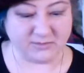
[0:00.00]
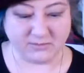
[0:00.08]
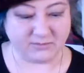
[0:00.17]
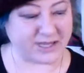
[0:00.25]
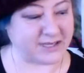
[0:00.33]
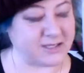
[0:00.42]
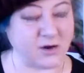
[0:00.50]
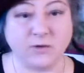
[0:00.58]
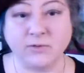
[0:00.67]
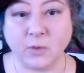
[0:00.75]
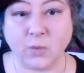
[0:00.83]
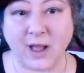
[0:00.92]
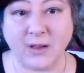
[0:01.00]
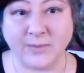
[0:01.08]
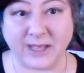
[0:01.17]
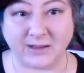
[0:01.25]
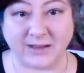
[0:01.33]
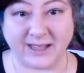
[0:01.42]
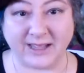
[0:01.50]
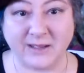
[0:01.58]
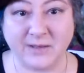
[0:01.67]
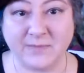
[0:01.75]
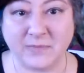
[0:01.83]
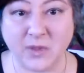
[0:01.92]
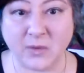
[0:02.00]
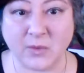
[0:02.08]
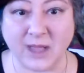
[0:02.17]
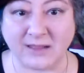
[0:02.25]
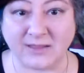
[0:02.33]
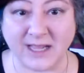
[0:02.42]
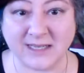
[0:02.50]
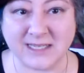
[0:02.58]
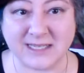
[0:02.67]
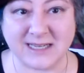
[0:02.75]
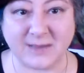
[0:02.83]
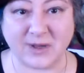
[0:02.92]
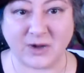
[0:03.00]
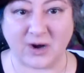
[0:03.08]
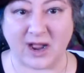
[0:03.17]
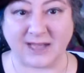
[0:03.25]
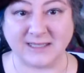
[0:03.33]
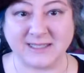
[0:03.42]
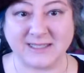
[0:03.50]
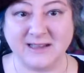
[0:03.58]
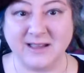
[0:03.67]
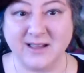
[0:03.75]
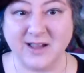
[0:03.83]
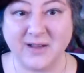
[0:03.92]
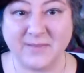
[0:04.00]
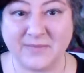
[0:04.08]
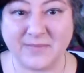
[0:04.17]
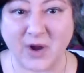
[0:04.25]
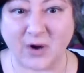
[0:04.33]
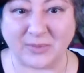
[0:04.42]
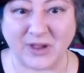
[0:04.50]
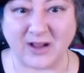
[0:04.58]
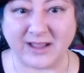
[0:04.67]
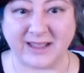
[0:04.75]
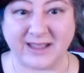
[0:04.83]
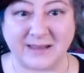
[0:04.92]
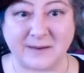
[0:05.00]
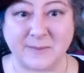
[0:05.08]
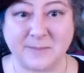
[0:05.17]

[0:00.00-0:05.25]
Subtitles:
because overwhelmingly elected Democrats are blocking it,